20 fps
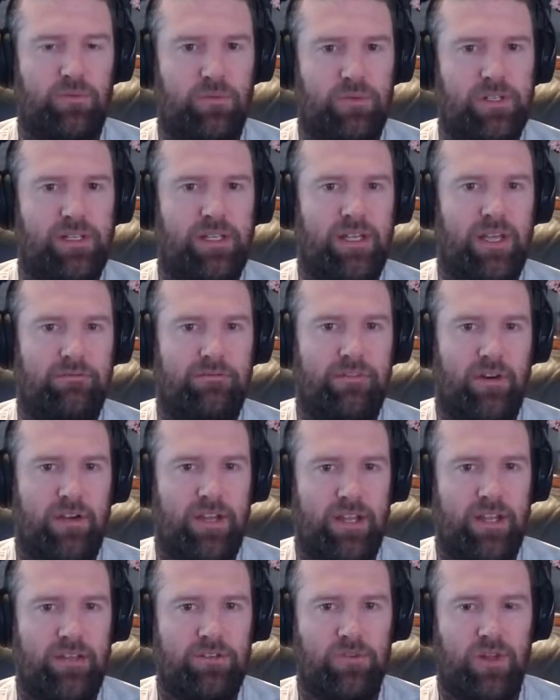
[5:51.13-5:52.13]
really get
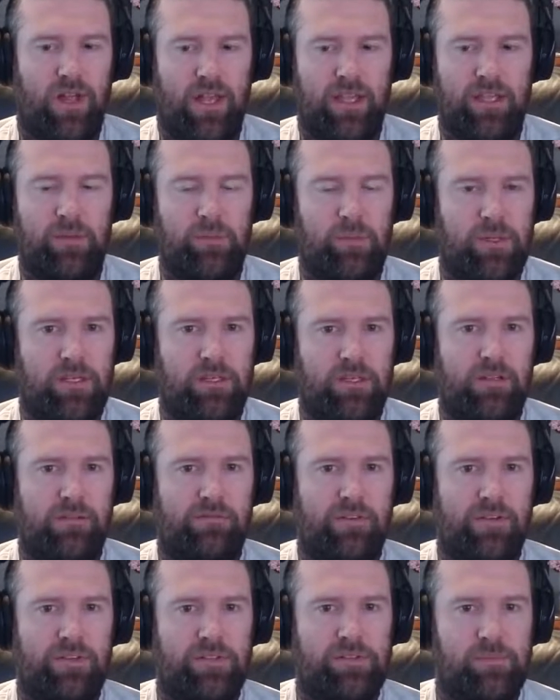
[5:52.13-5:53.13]
financial acumen in
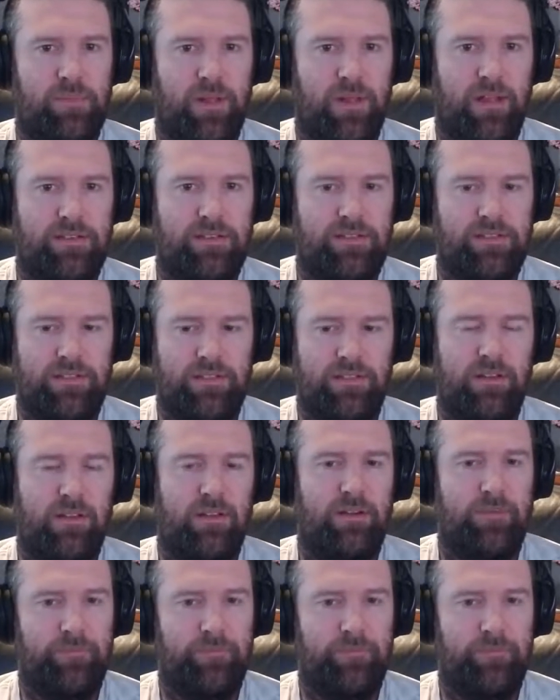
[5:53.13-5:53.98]
the first place,